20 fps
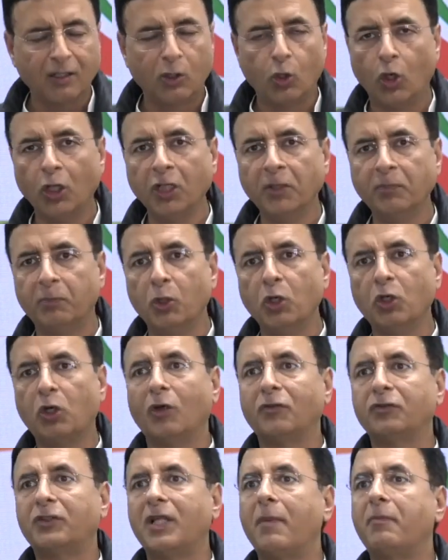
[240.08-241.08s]
loan book
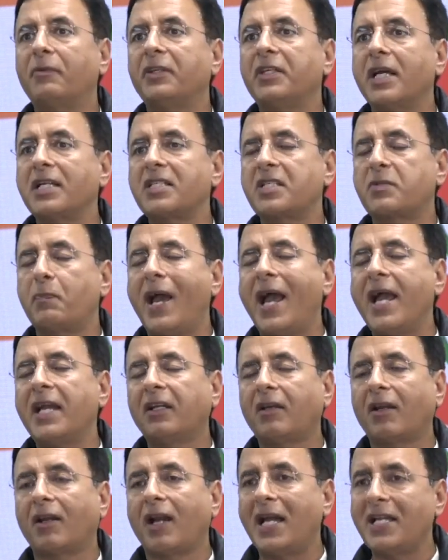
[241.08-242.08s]
of the Yes
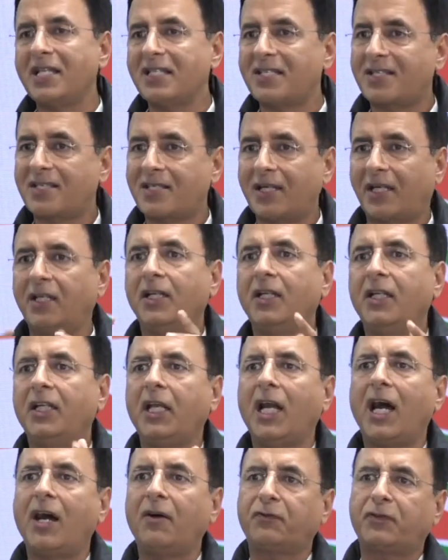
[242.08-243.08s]
Bank rise
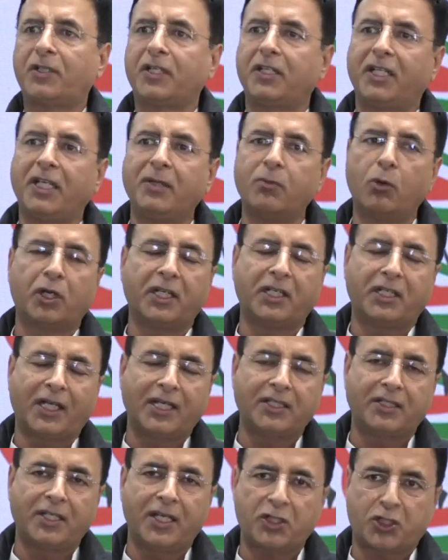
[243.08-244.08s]
suddenly after
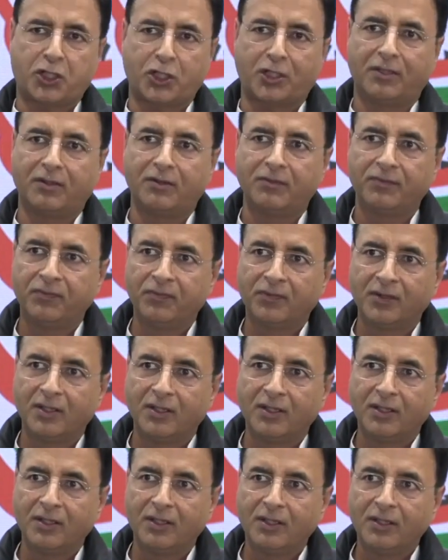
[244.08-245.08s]
demonetization?
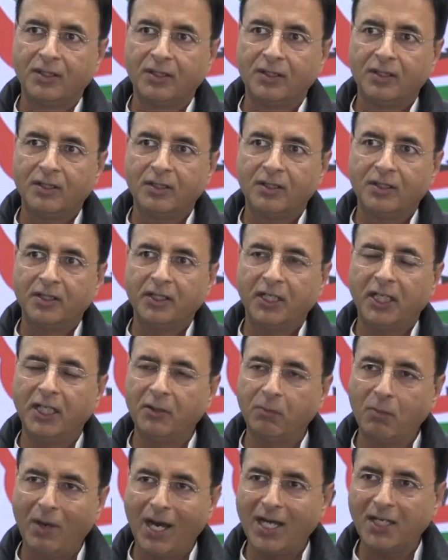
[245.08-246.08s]

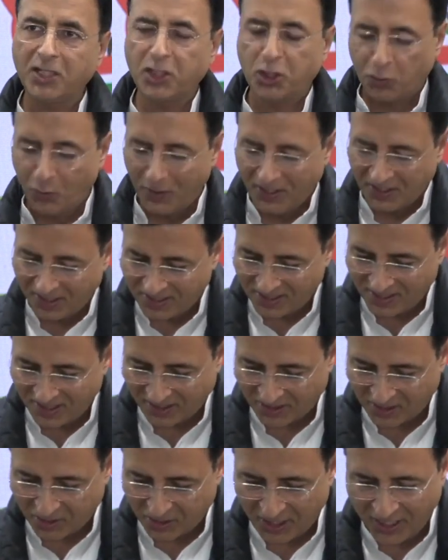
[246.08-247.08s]
In March twenty
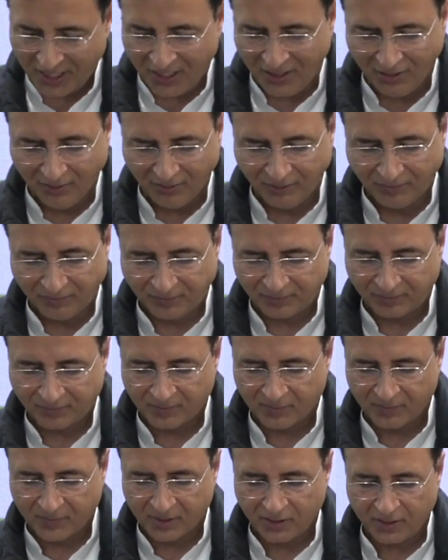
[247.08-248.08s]
sixteen,
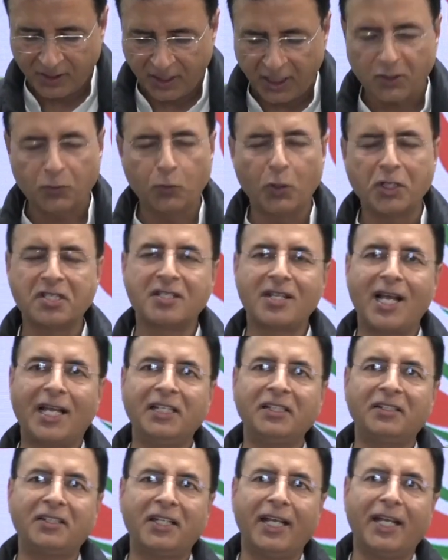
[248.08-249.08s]
it was
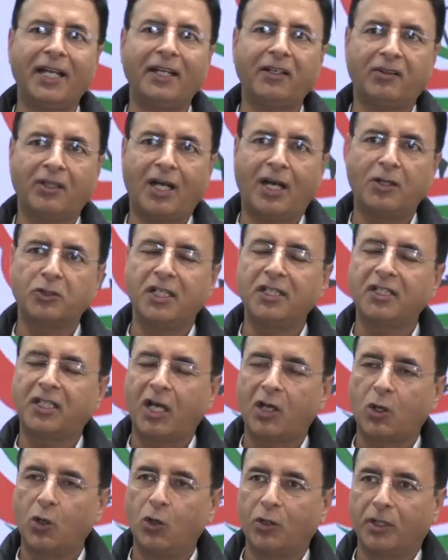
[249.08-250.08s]
ninety-eight thousand
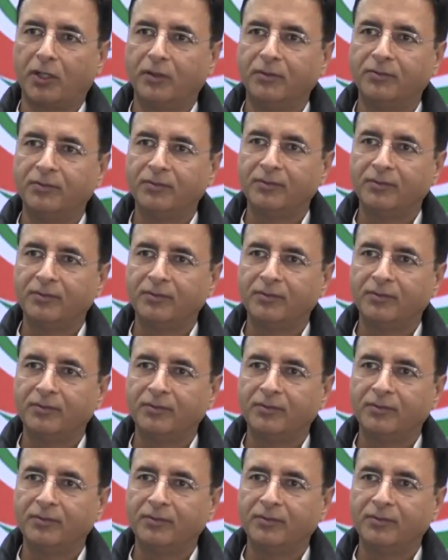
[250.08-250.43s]
crore.